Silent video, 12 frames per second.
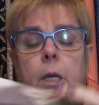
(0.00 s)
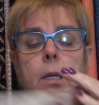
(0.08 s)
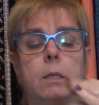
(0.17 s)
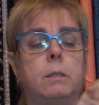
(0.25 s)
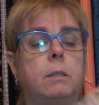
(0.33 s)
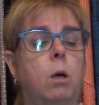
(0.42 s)

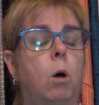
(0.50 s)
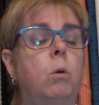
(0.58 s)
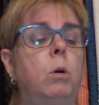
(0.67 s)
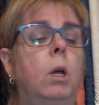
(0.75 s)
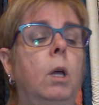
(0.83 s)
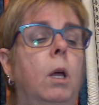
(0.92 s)

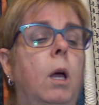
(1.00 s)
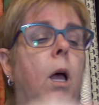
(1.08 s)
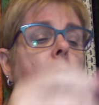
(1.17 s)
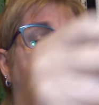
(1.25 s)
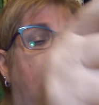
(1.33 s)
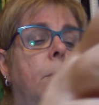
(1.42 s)
So
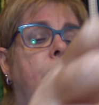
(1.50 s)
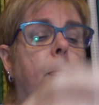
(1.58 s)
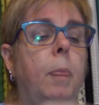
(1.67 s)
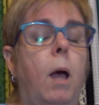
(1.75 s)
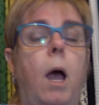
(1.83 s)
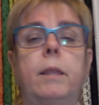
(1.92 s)

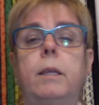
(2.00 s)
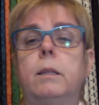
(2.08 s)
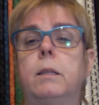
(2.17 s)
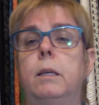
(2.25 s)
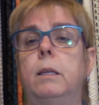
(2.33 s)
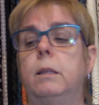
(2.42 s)
I
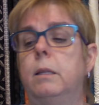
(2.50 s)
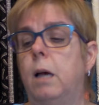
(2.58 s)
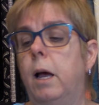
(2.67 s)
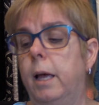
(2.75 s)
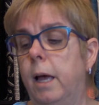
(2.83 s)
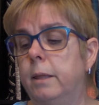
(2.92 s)
think
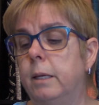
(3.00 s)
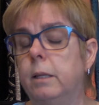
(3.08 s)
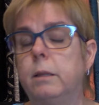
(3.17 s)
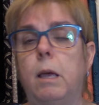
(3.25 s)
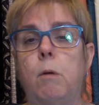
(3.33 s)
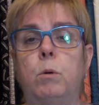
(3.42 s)
I
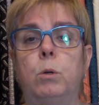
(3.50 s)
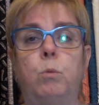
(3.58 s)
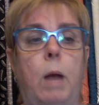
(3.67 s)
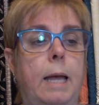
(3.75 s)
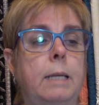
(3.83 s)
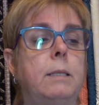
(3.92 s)
think they were
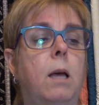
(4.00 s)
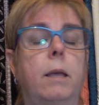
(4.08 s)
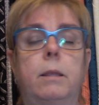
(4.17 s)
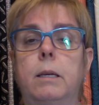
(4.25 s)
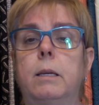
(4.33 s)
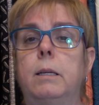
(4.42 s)
right.
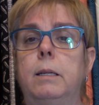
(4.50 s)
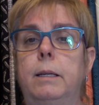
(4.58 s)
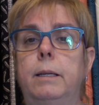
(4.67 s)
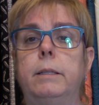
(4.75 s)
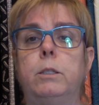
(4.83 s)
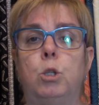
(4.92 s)
I think it
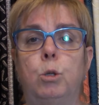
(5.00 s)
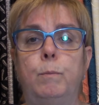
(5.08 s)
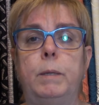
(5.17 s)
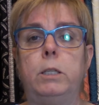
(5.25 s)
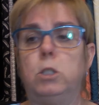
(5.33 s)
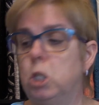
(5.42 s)
needed to
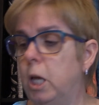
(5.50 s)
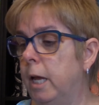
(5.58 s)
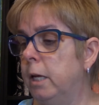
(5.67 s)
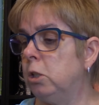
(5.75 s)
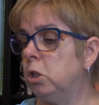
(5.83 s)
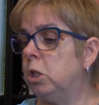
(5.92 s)
be
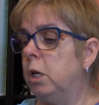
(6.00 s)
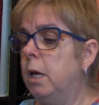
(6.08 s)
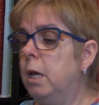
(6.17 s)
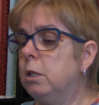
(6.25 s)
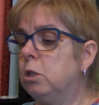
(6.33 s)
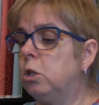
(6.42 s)
changed.
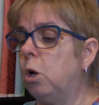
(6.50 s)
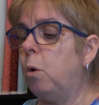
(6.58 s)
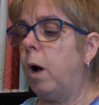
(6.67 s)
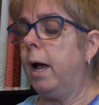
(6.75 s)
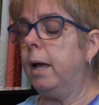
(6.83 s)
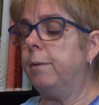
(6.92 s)

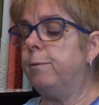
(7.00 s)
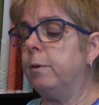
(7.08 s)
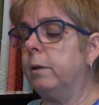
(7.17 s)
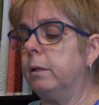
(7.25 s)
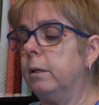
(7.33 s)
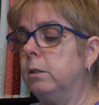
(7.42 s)
So I've
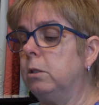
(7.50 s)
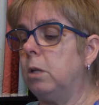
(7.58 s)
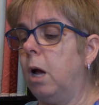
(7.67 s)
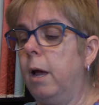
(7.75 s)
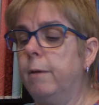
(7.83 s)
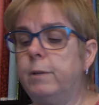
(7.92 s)

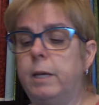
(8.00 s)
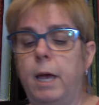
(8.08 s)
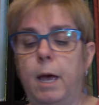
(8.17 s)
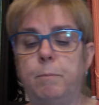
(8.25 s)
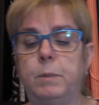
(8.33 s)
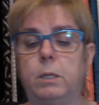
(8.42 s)

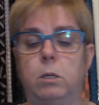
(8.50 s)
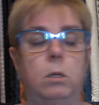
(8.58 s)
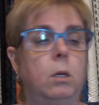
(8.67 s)
kept